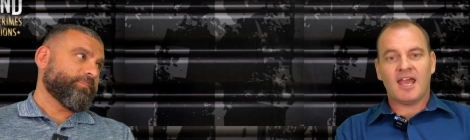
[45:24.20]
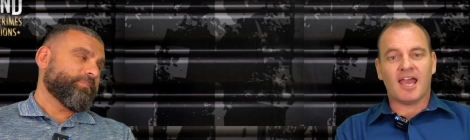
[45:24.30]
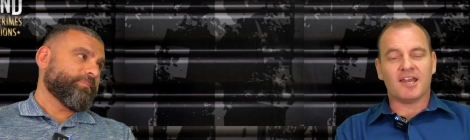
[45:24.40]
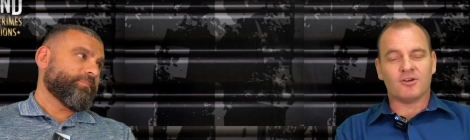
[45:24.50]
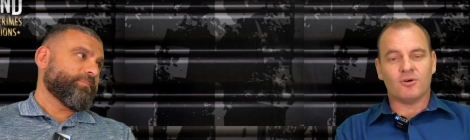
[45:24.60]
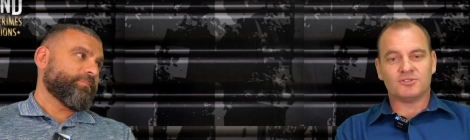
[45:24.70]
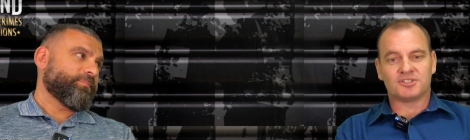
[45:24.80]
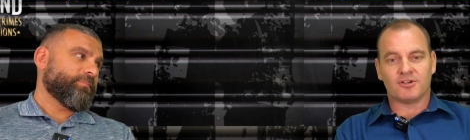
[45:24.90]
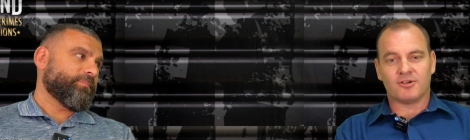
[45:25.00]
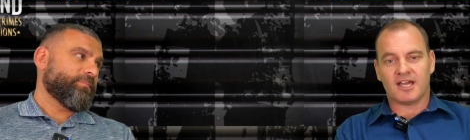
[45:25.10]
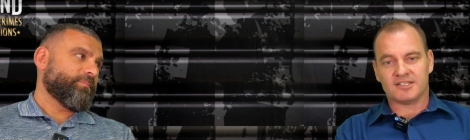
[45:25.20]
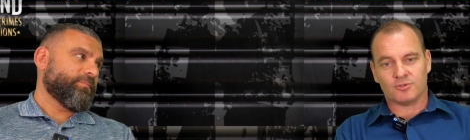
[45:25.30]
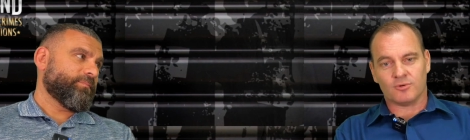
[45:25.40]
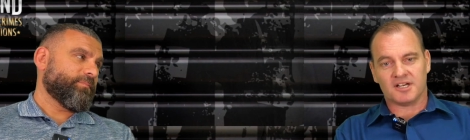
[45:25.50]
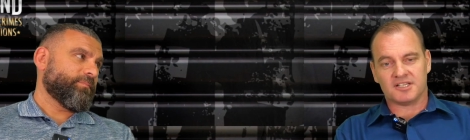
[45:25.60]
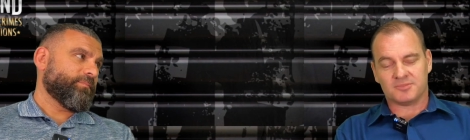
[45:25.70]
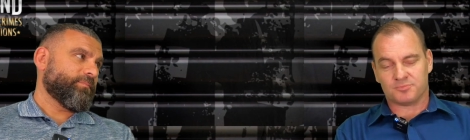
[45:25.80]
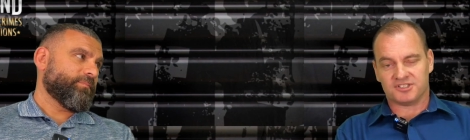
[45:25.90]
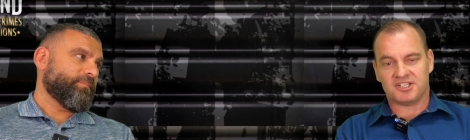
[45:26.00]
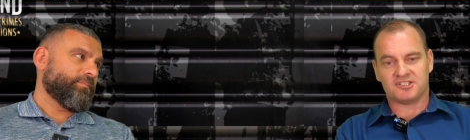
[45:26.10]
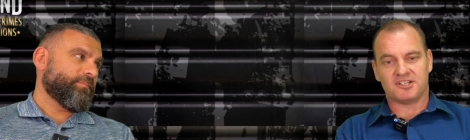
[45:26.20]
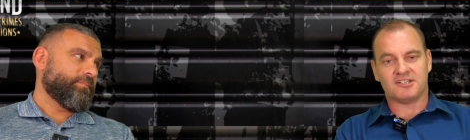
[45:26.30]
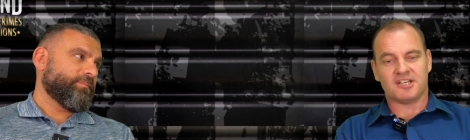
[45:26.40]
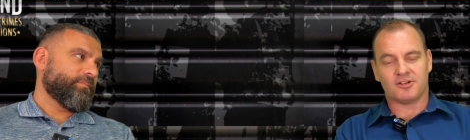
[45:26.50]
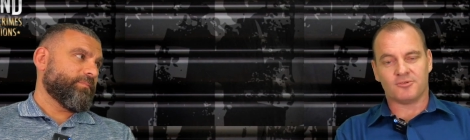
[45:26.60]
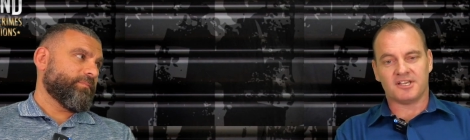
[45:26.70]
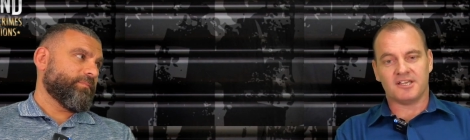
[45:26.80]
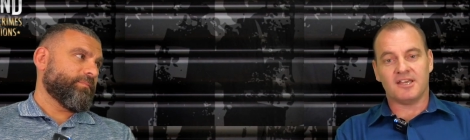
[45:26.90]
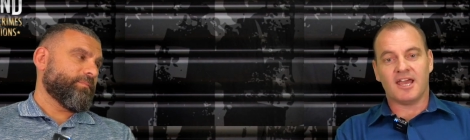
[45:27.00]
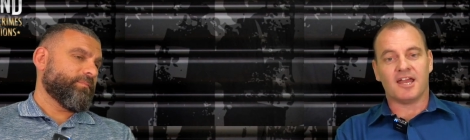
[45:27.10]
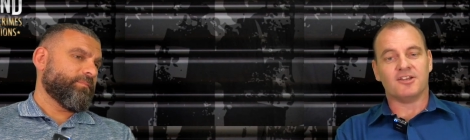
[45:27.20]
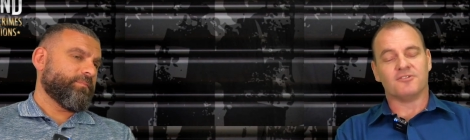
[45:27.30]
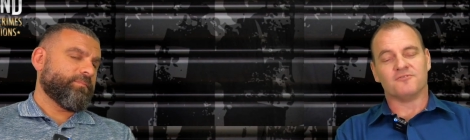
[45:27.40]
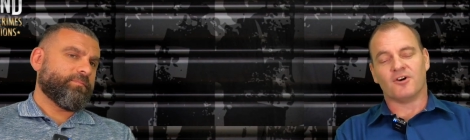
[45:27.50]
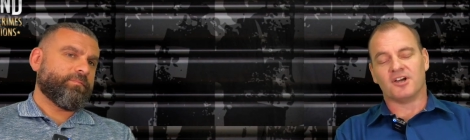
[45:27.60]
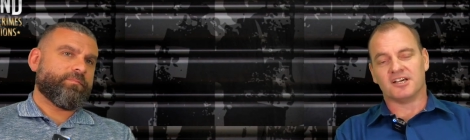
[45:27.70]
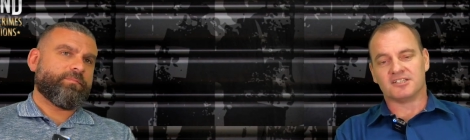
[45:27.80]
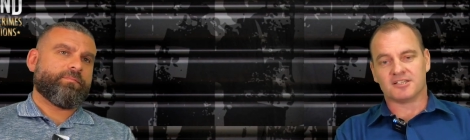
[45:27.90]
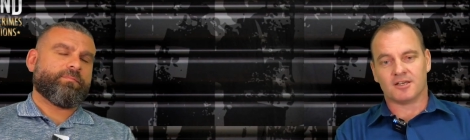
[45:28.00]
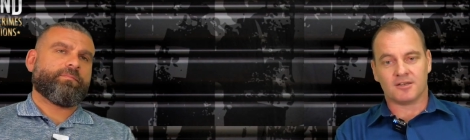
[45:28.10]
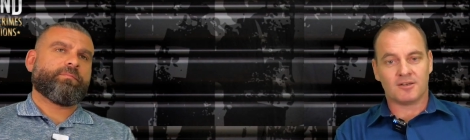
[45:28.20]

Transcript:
Speaker 1: And also, as always, Precision Integrity, and you can find us at